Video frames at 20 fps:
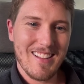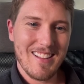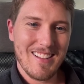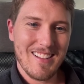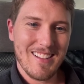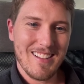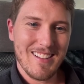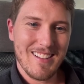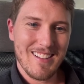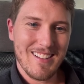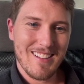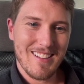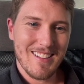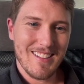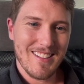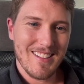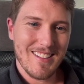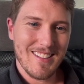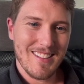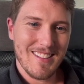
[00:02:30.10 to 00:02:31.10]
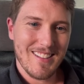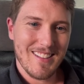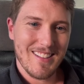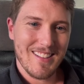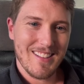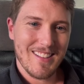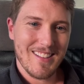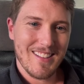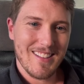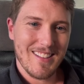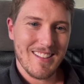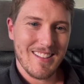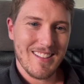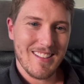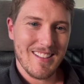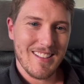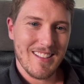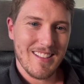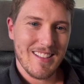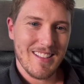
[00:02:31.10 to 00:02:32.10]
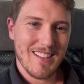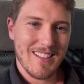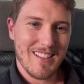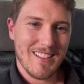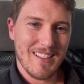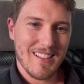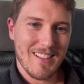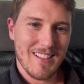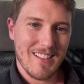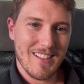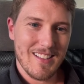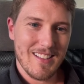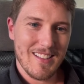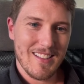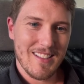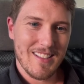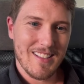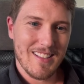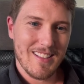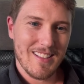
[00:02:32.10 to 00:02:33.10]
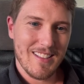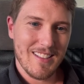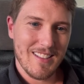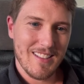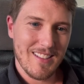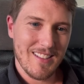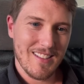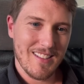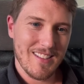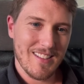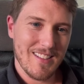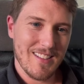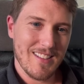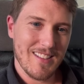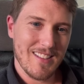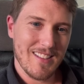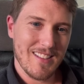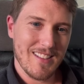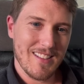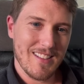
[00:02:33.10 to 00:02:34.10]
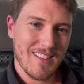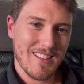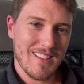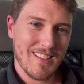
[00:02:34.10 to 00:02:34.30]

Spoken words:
This person isn't speaking.